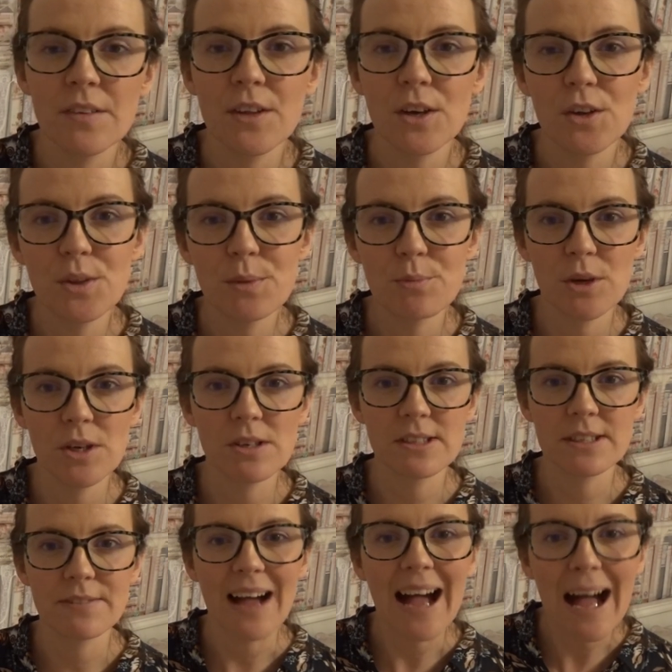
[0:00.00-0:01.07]
The other
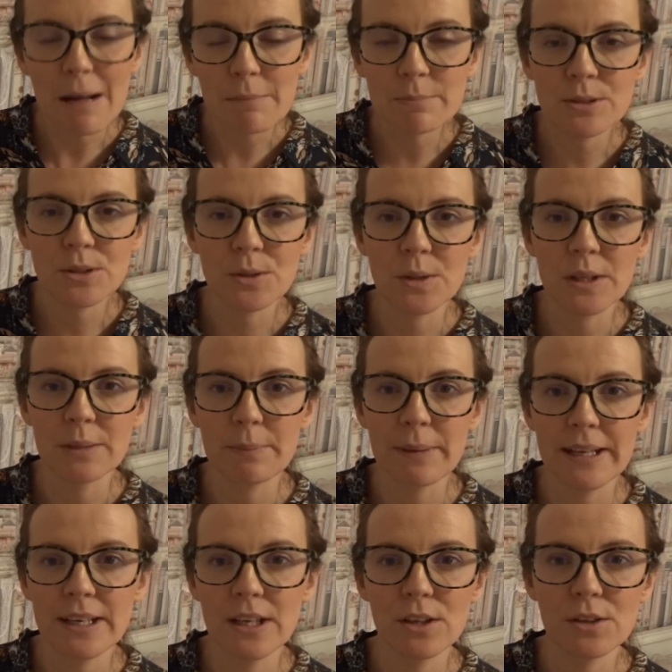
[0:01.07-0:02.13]
product I've absolutely
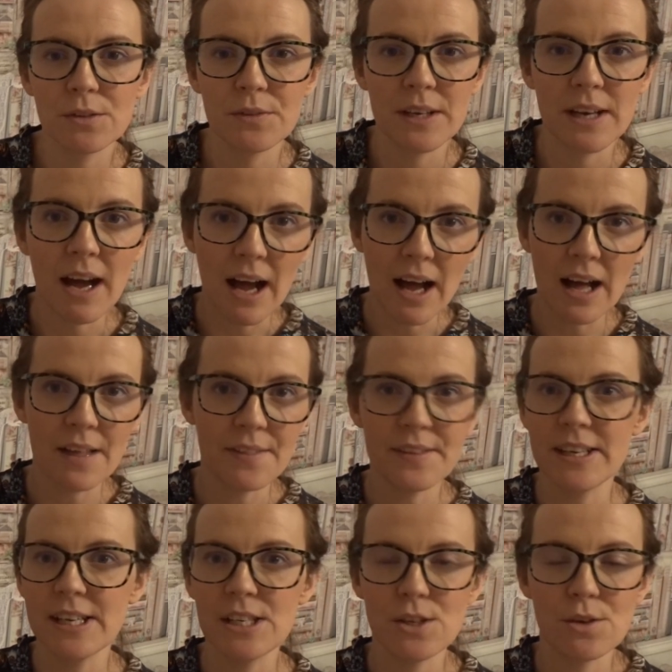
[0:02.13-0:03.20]
been loving are
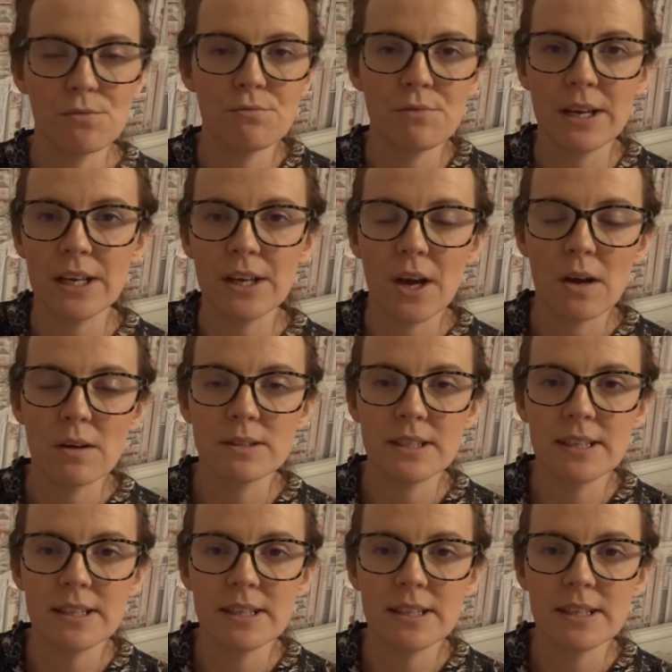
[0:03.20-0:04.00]
these Ringos.